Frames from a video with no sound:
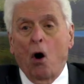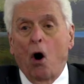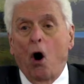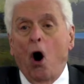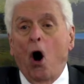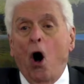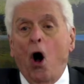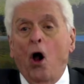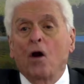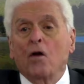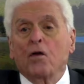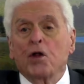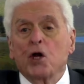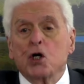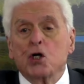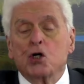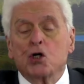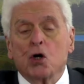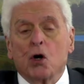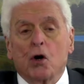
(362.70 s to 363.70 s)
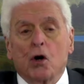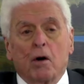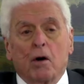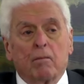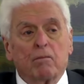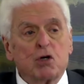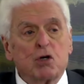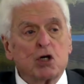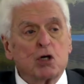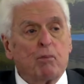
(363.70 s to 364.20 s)
all the
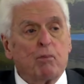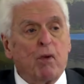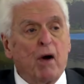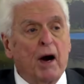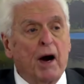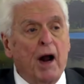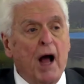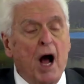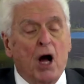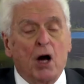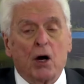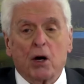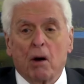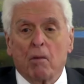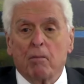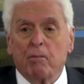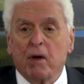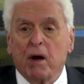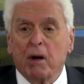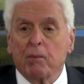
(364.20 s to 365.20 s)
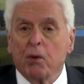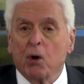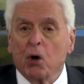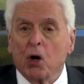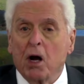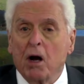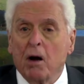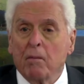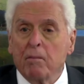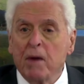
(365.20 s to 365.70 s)
germs spread out and people
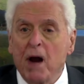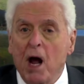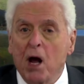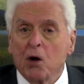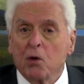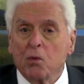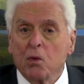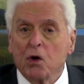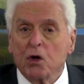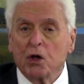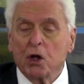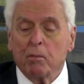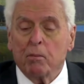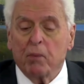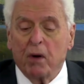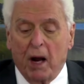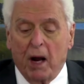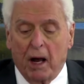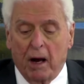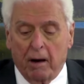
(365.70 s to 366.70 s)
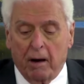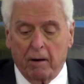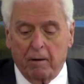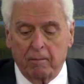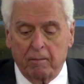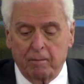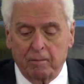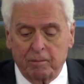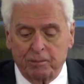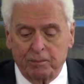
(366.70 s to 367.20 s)
come down with the plague.
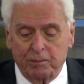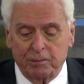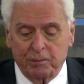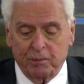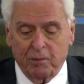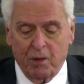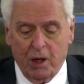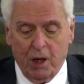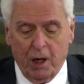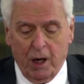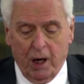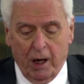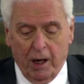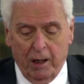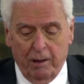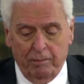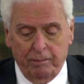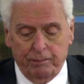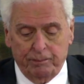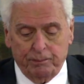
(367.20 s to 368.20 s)
Okay?